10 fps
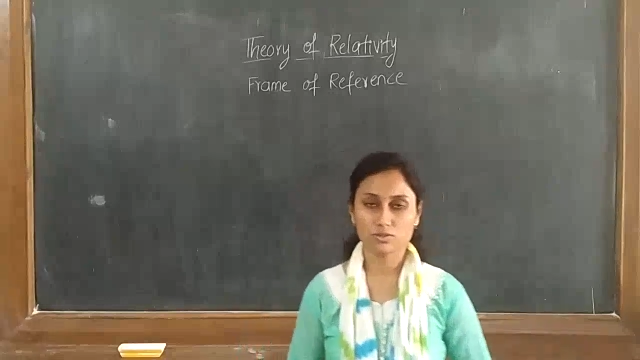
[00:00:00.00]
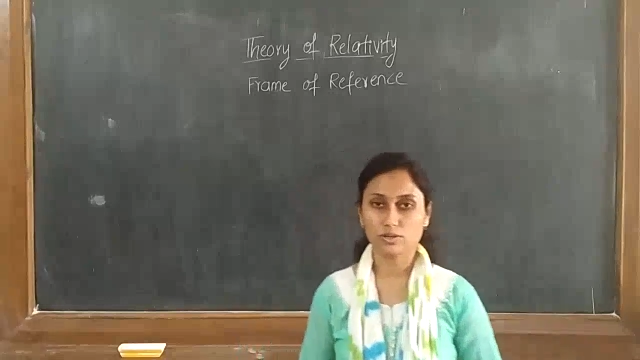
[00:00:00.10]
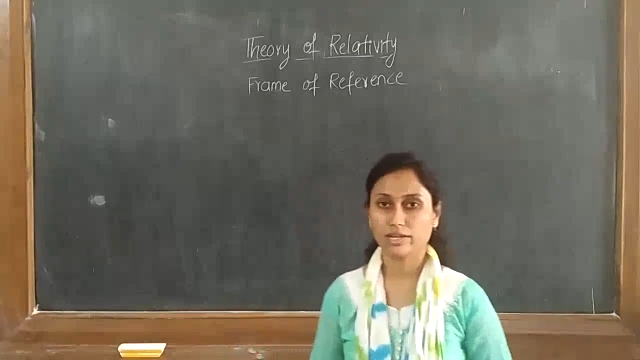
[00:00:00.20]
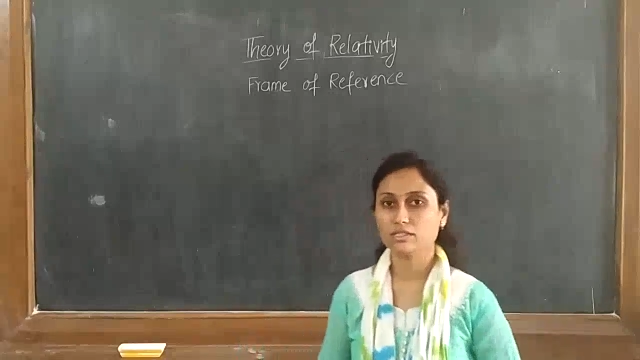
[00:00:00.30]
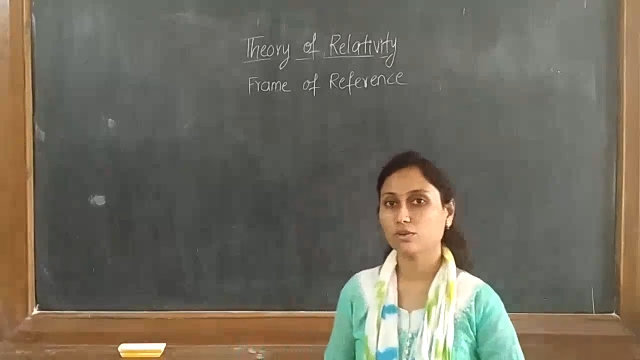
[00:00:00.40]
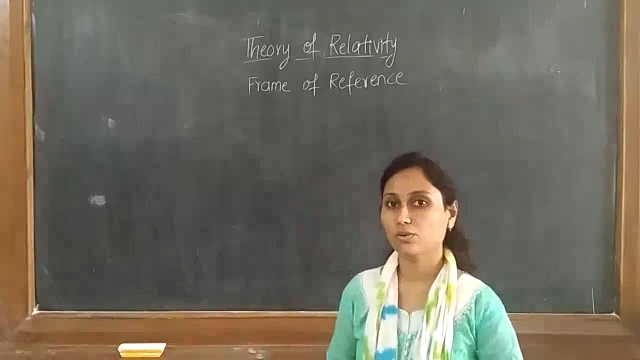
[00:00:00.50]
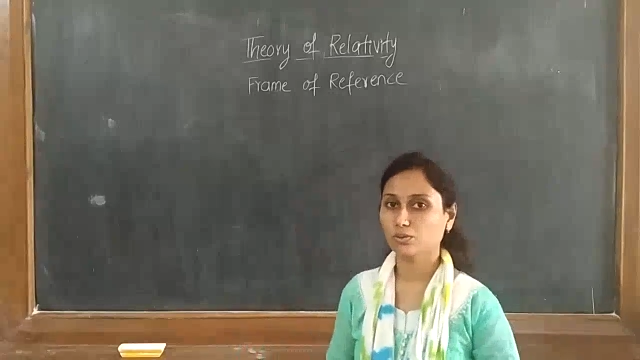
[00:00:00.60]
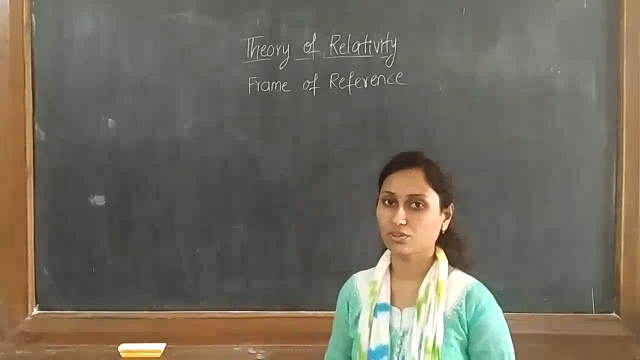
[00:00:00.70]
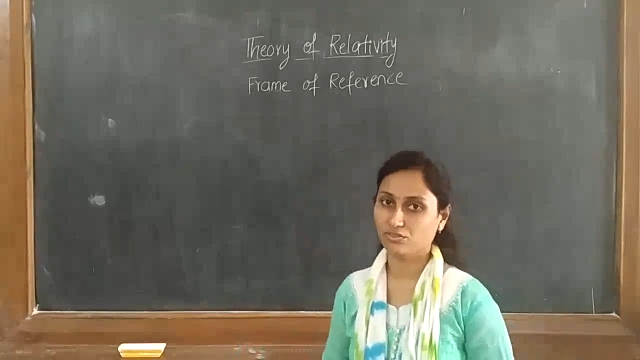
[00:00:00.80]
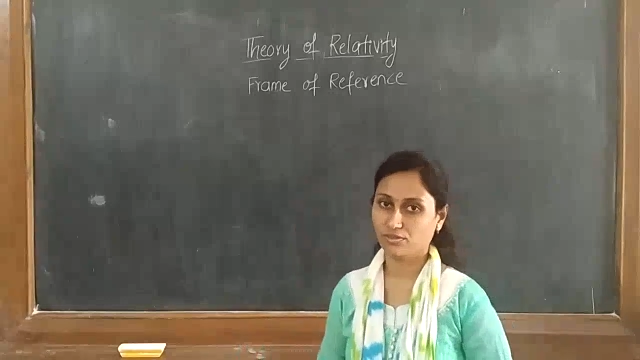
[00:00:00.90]
So let's go
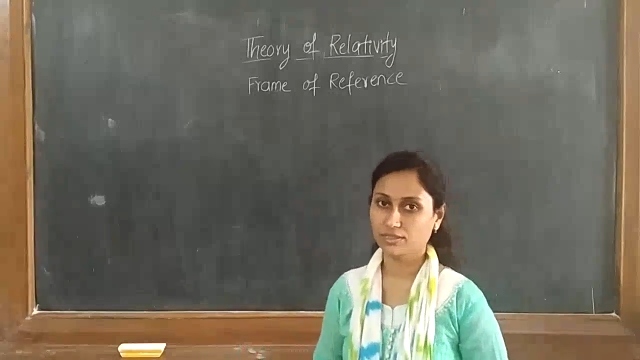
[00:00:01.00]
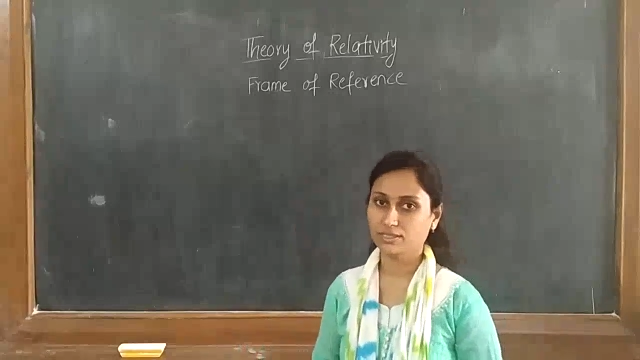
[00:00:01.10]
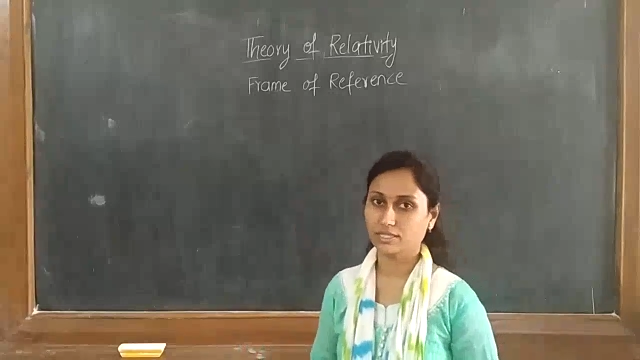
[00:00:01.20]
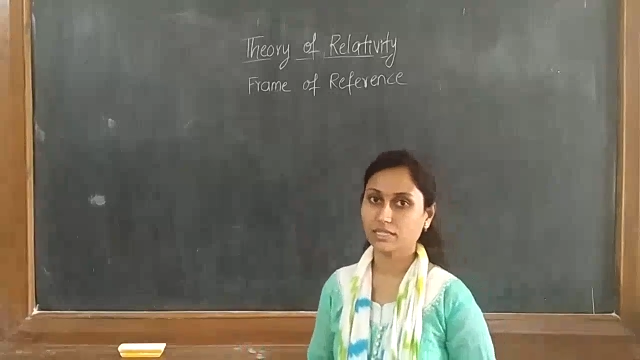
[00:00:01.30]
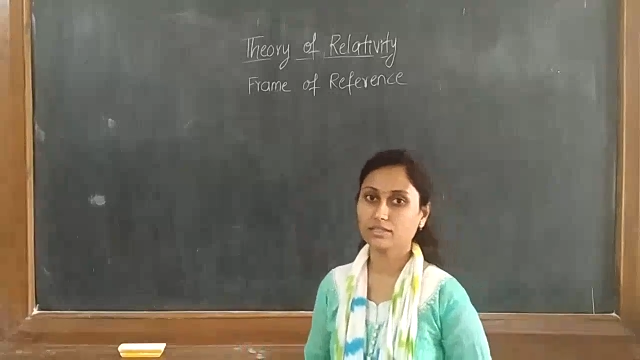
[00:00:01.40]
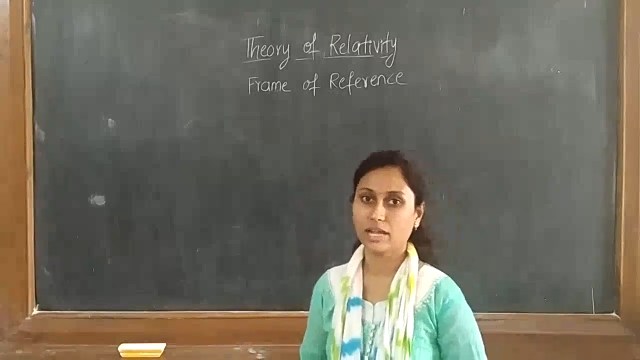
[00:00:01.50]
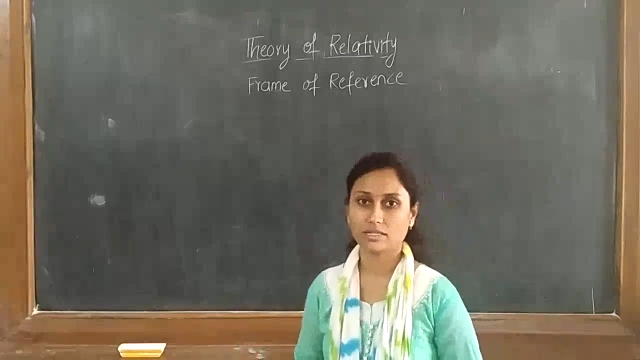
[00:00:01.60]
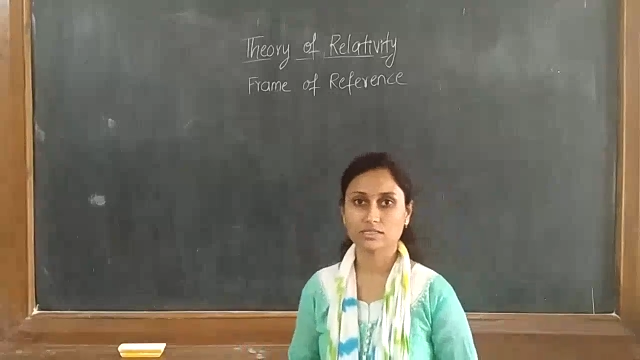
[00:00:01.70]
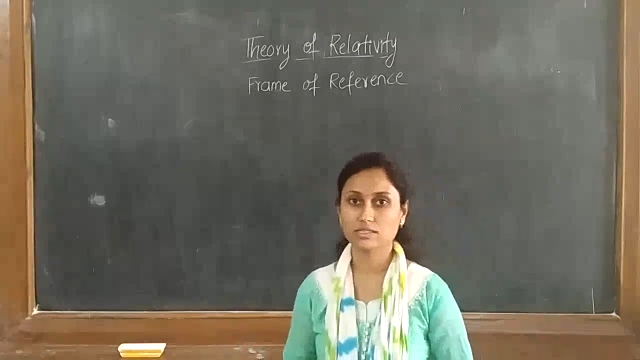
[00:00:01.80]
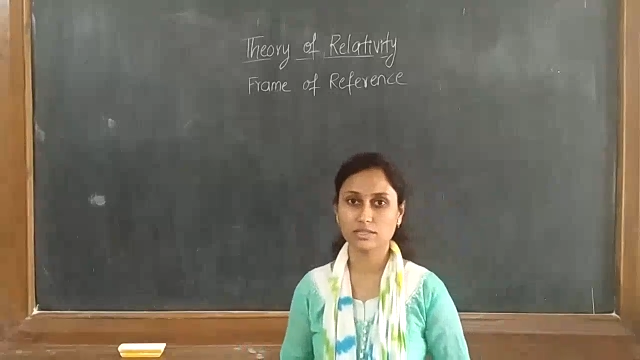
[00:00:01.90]
to the first thing,
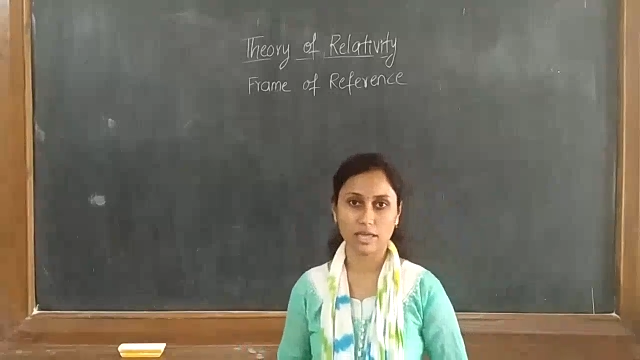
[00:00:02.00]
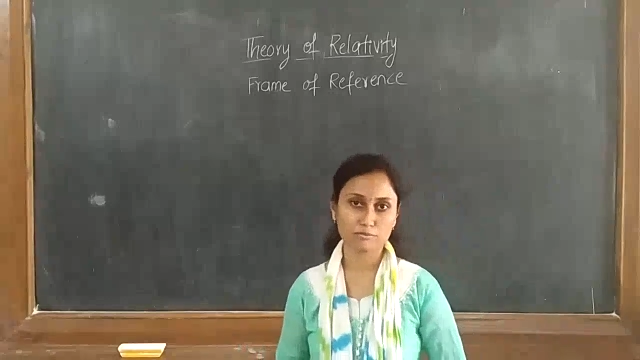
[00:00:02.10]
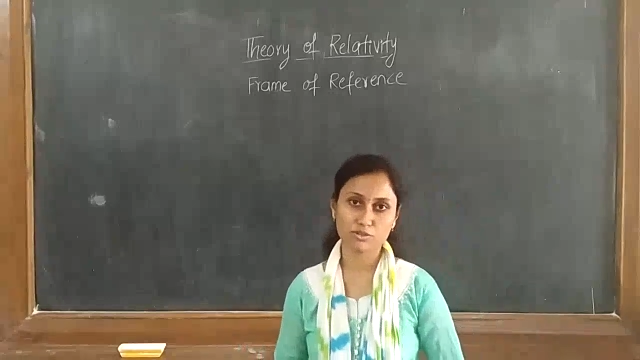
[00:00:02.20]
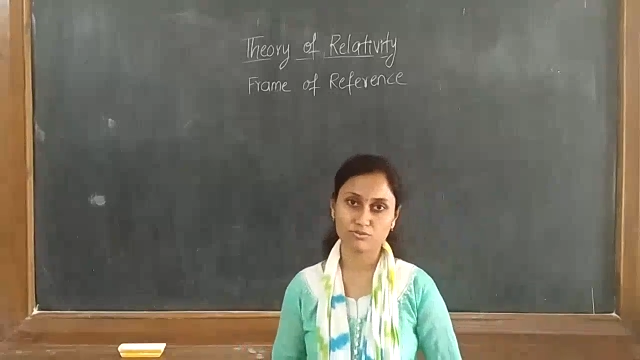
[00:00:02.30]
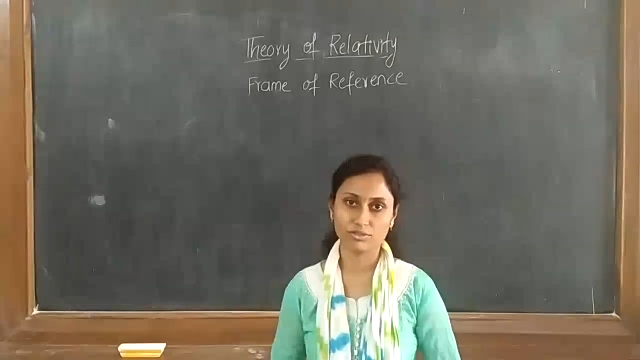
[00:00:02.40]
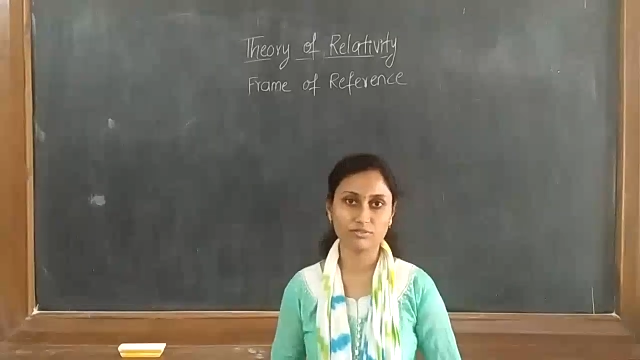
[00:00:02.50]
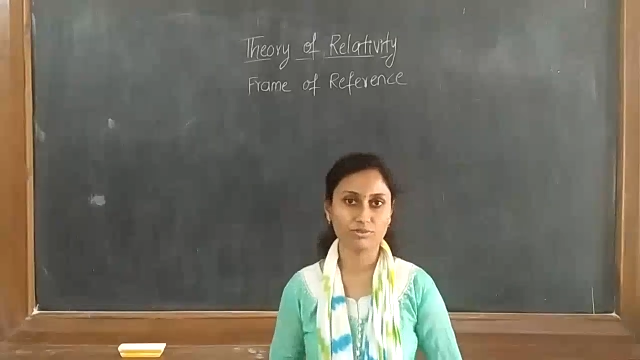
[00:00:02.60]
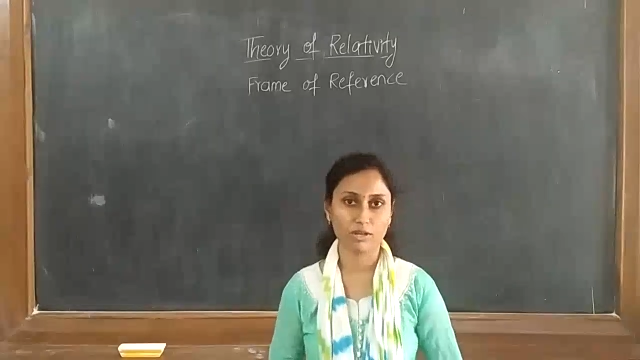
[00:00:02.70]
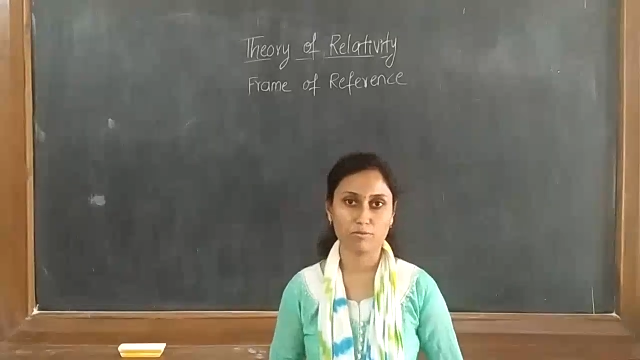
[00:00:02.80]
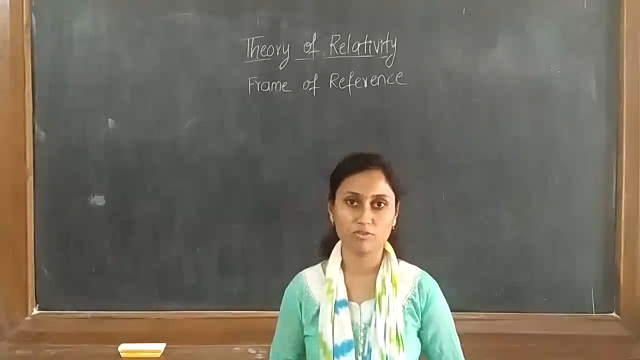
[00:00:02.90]
that is the types of the
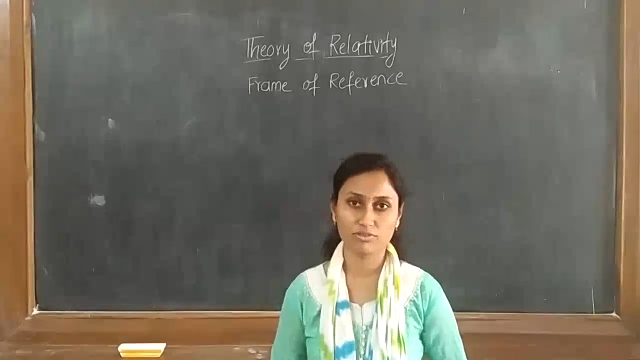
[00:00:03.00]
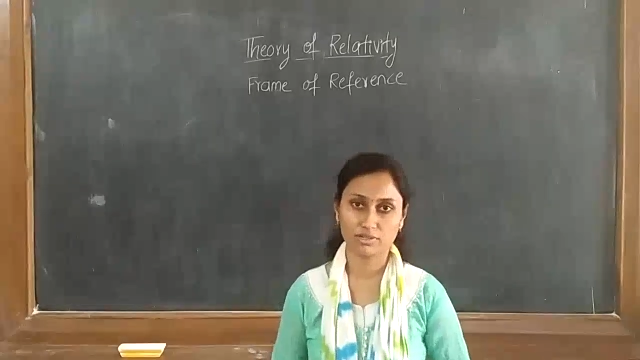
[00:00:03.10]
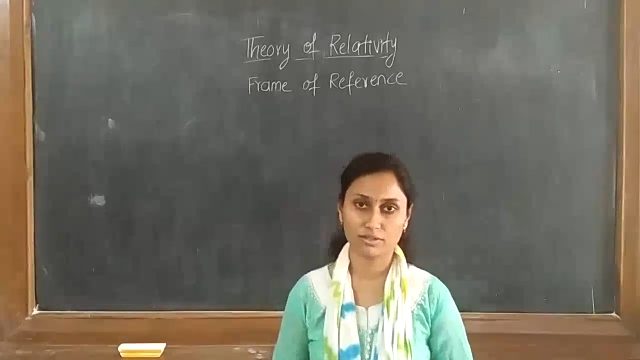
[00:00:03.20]
frame of